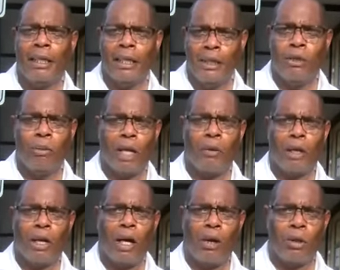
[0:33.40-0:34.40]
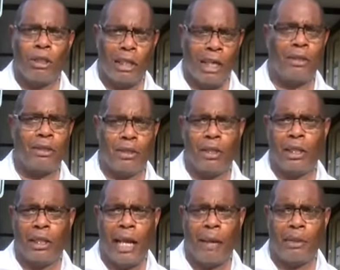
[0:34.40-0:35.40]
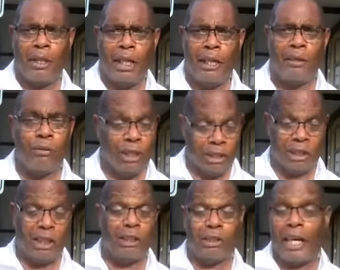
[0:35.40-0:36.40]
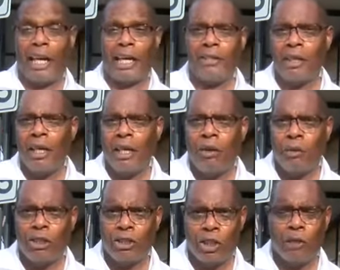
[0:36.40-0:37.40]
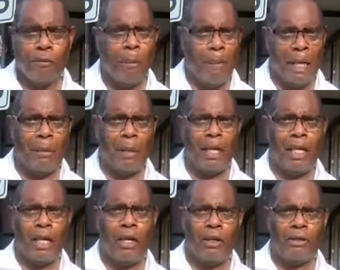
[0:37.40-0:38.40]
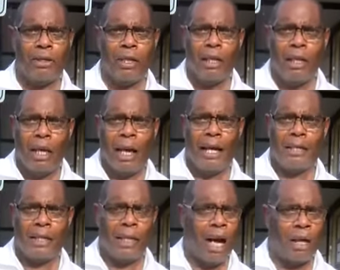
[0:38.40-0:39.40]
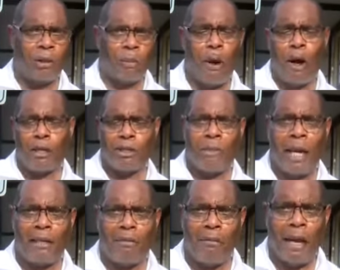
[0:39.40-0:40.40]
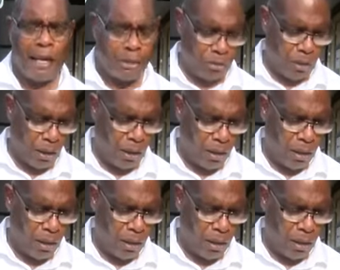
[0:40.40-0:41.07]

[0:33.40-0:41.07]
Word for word: you may recall, which had stood in Aberdeen, which still stands, which stood for many, many years as an auto parts manufacturer.